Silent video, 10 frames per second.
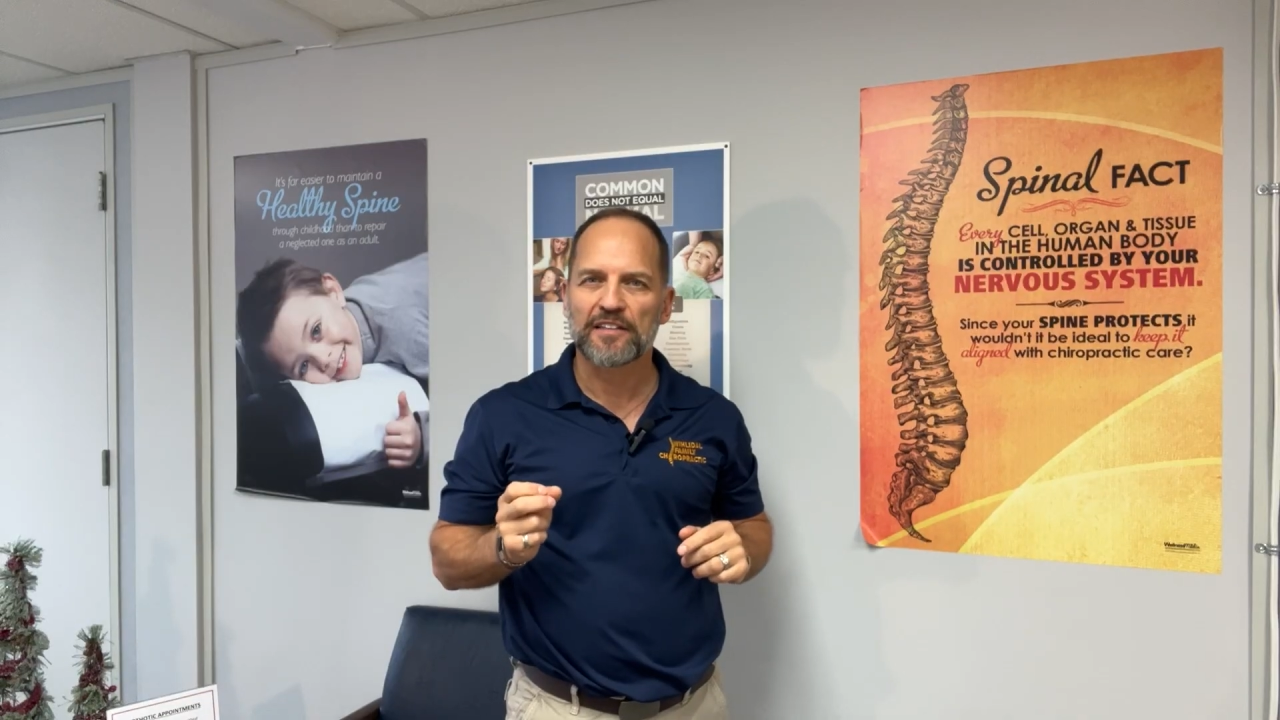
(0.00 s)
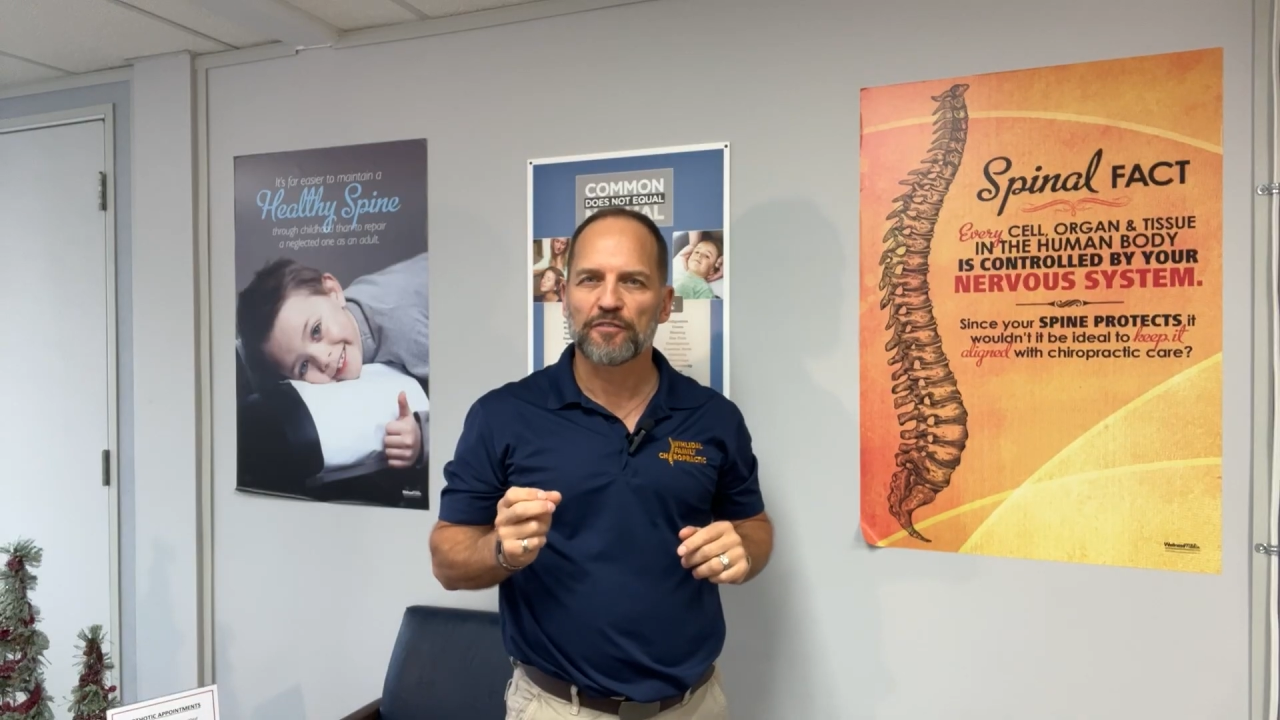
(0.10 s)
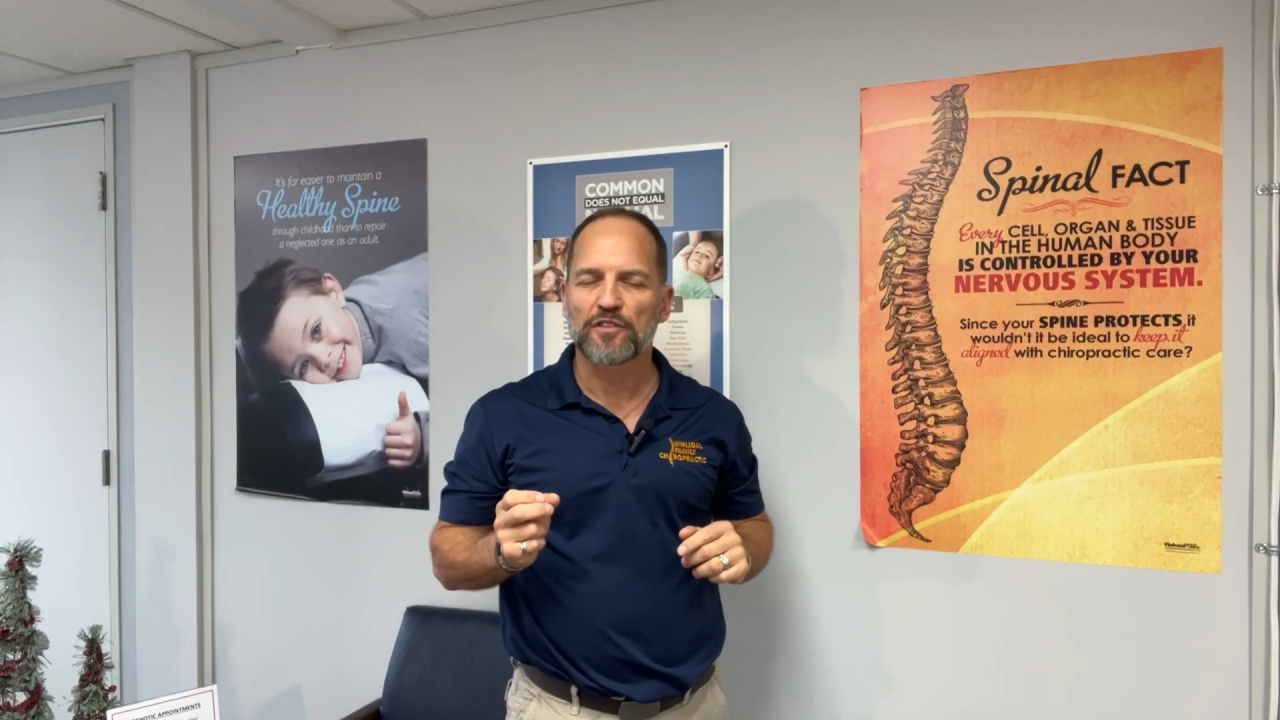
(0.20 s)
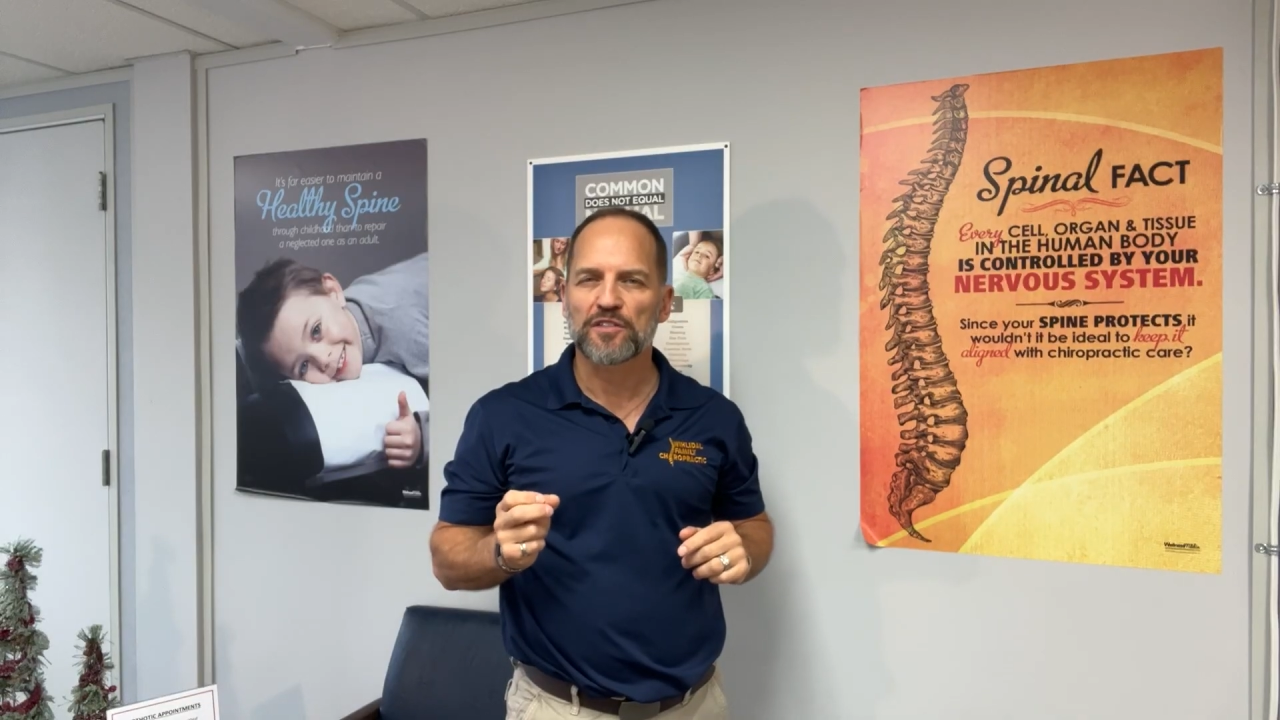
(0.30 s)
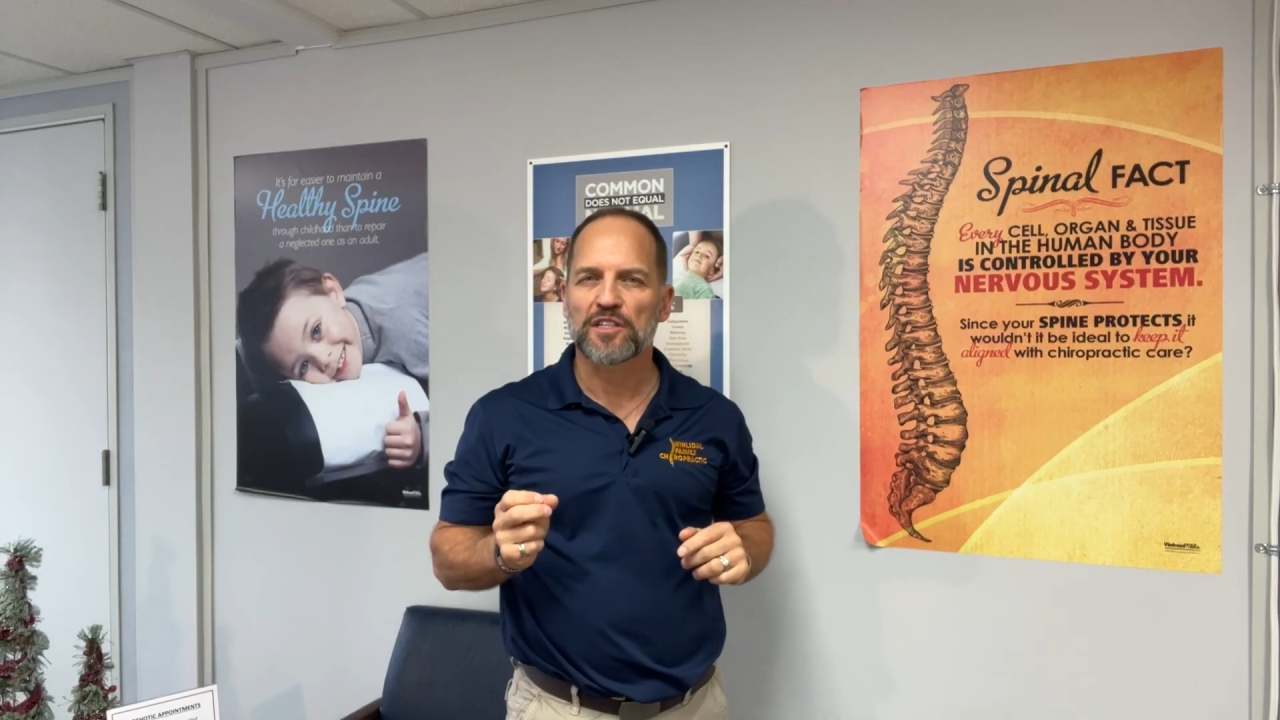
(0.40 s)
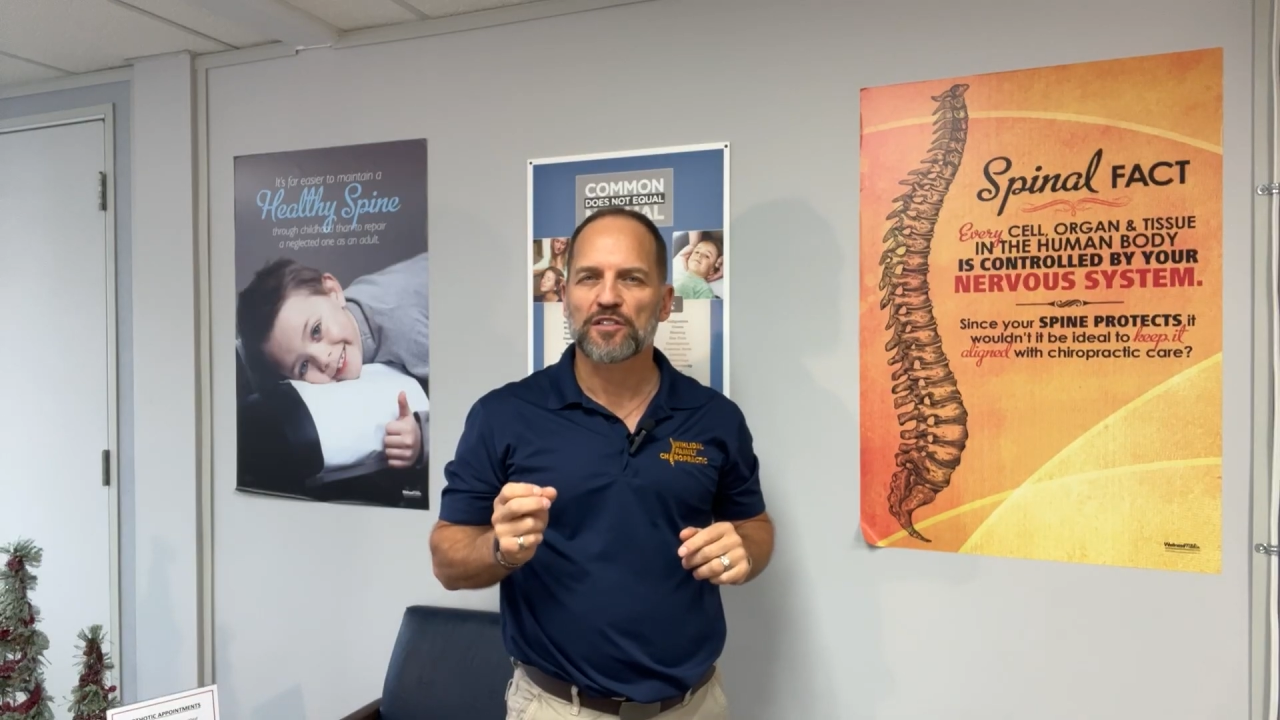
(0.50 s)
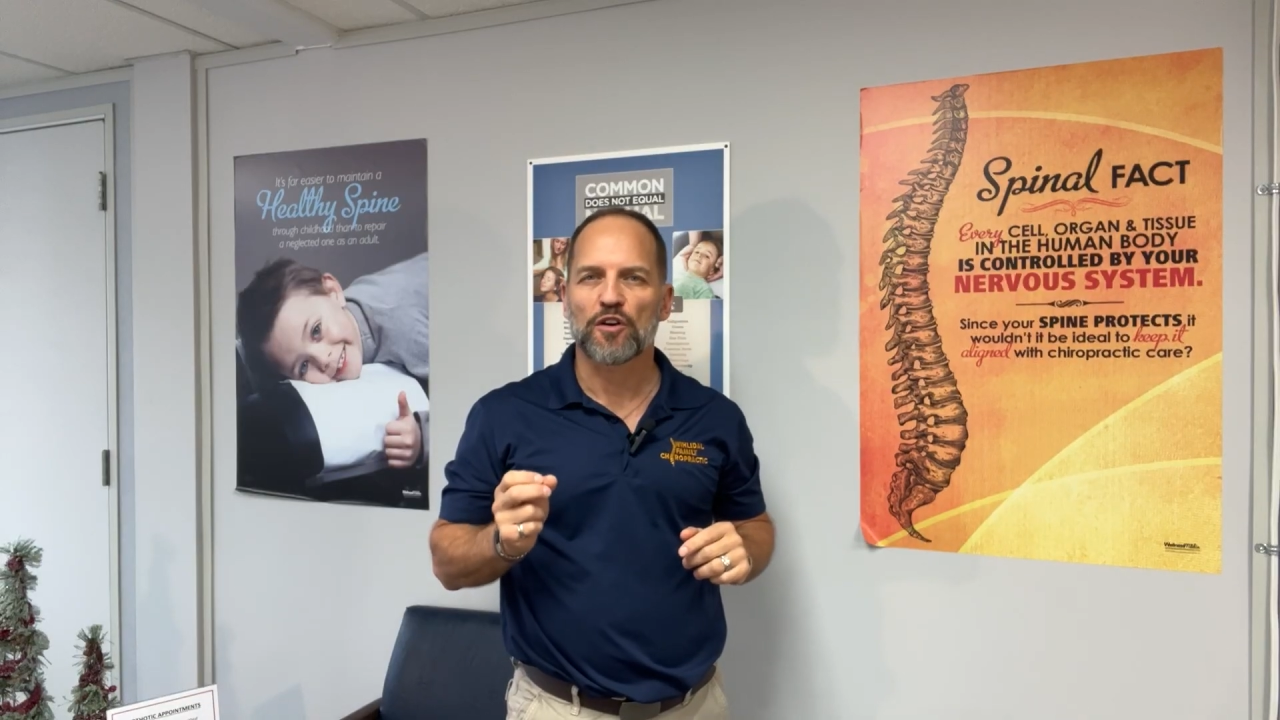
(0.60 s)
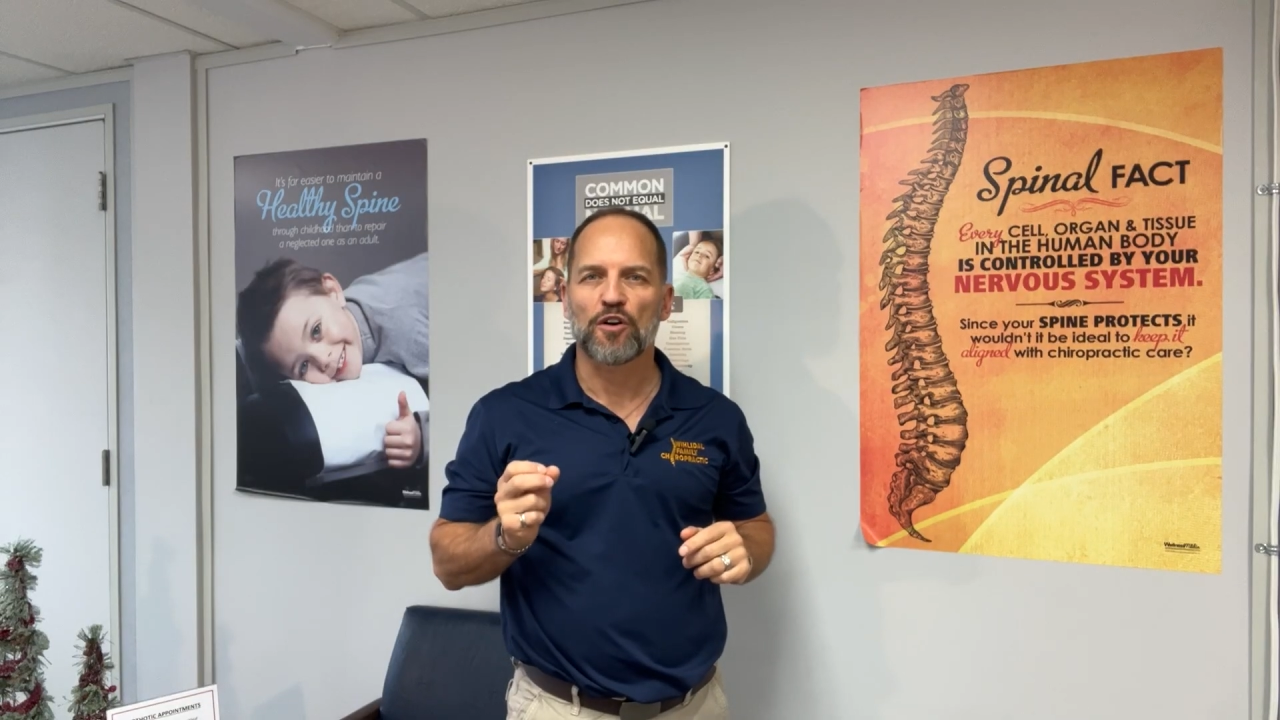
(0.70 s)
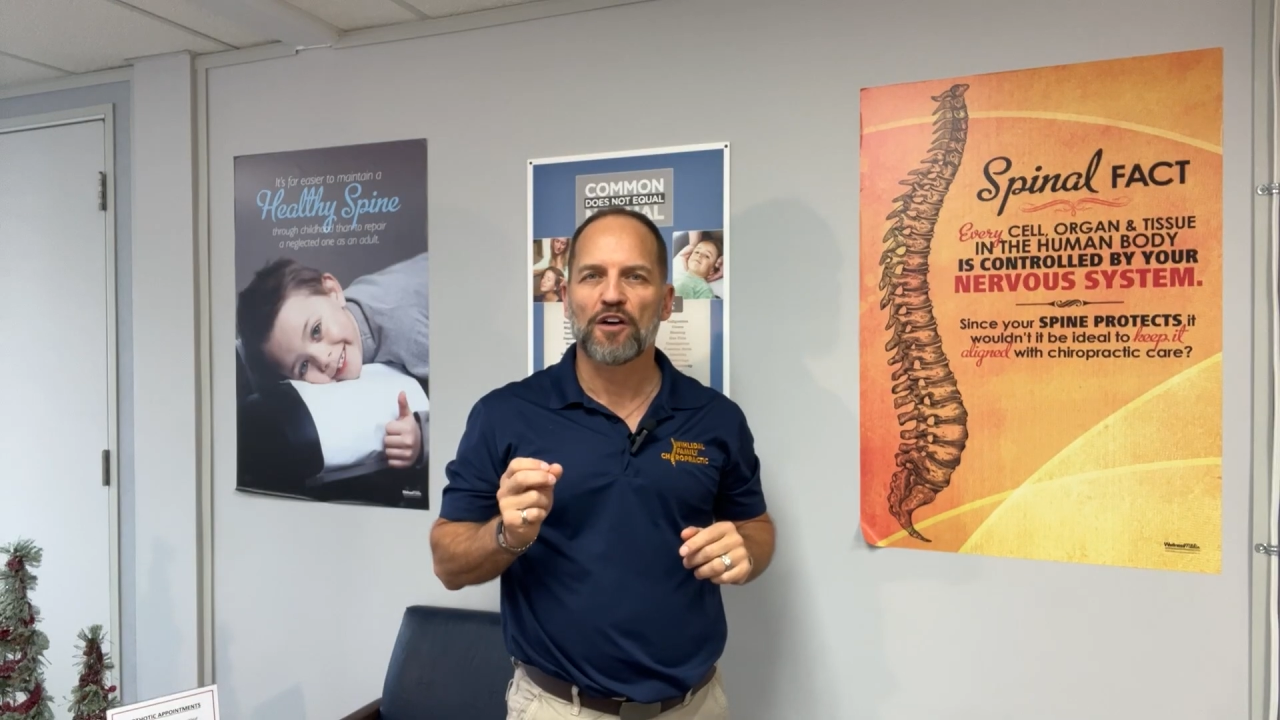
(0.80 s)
differences are